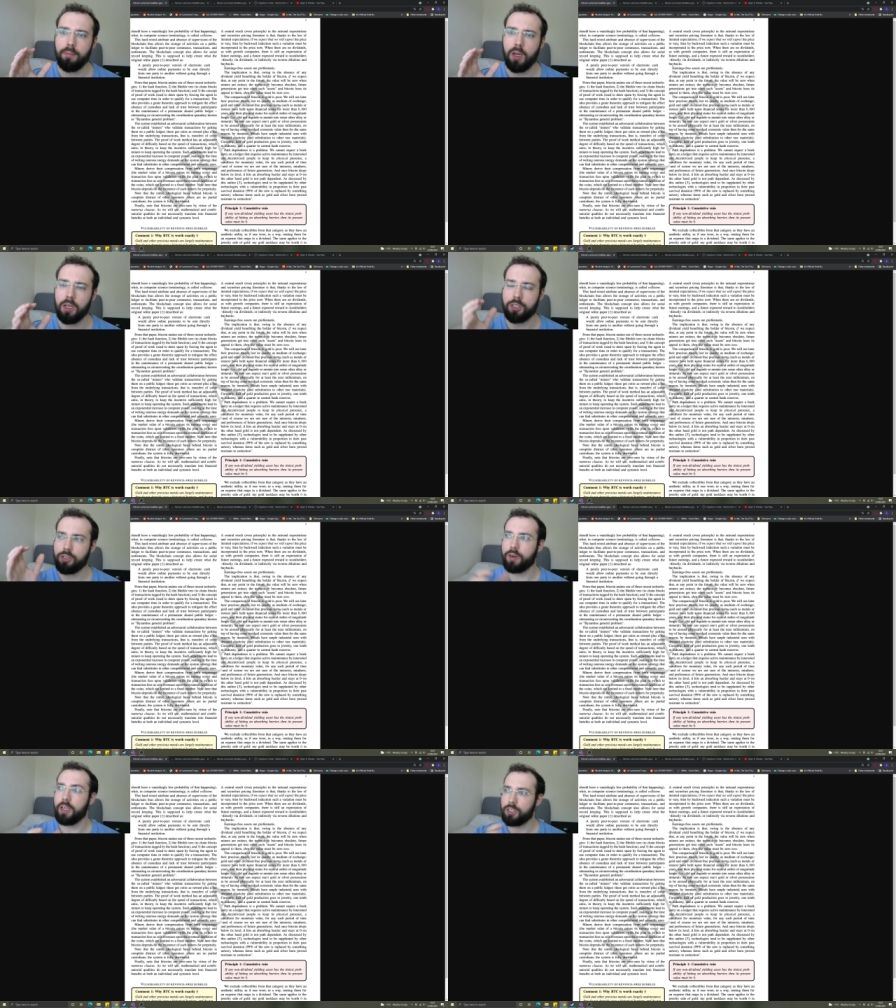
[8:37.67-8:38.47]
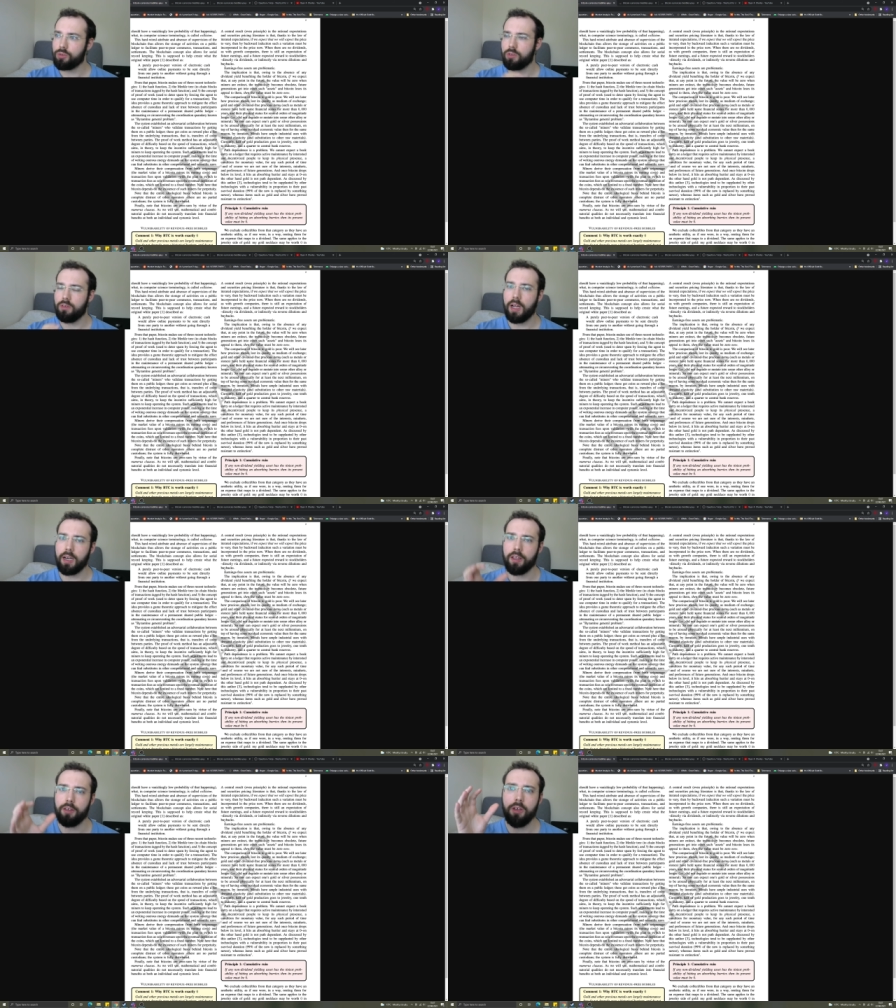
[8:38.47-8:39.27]
Uh, sorry, a store of
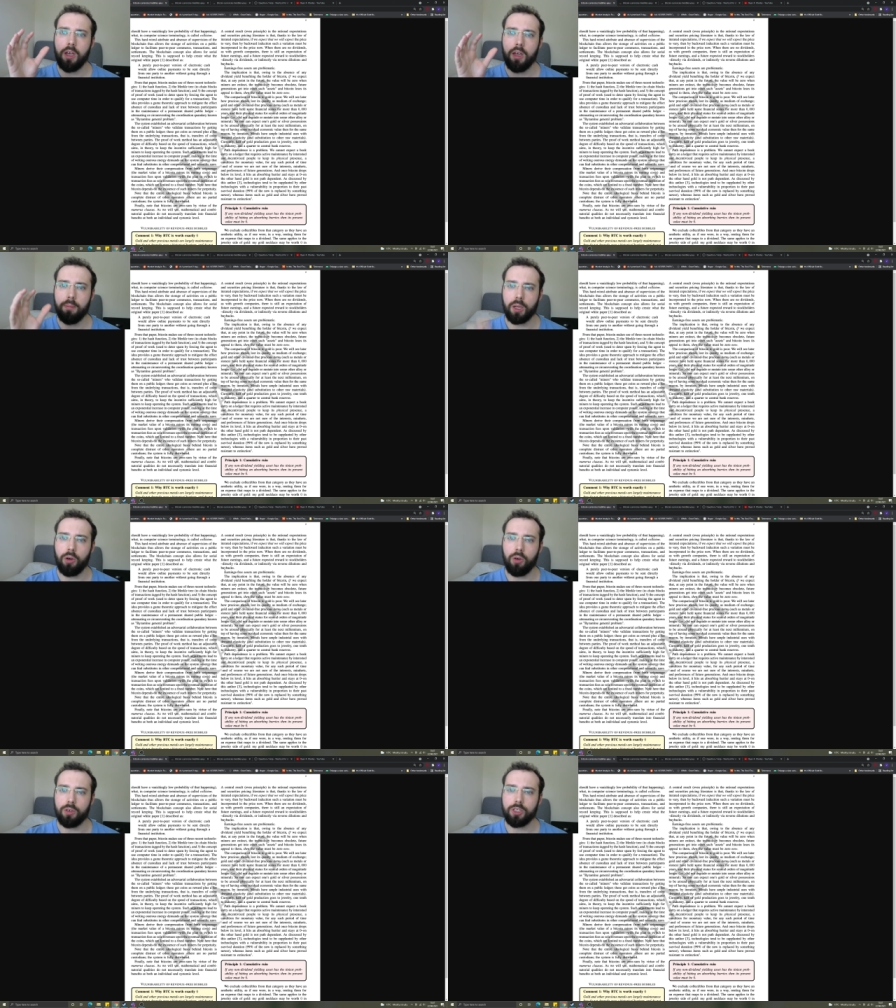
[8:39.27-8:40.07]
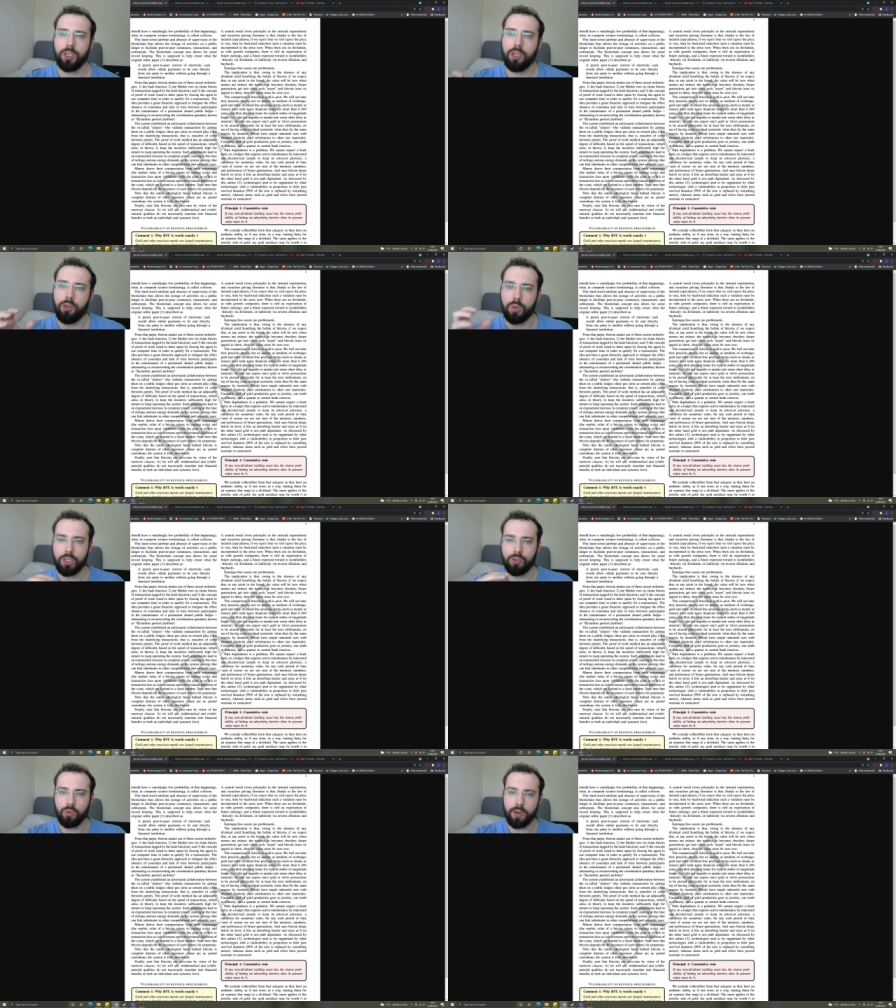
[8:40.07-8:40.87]
value because you are
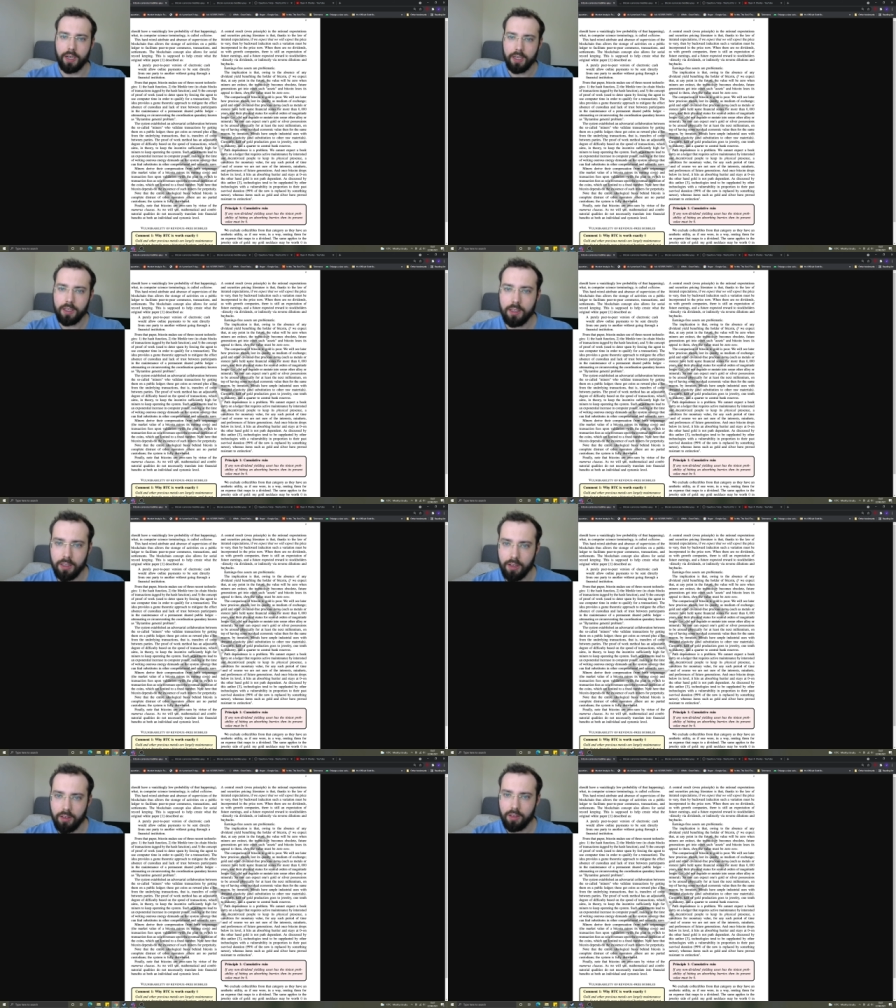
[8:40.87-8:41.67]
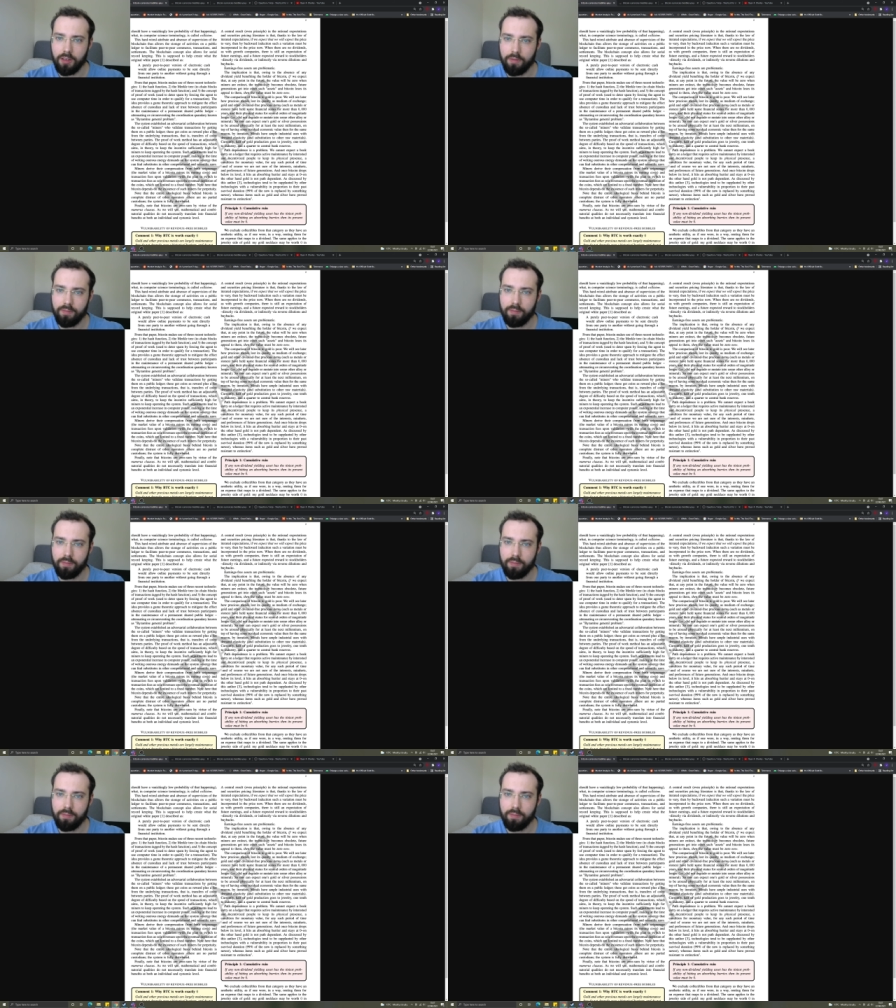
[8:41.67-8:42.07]
storing the, the,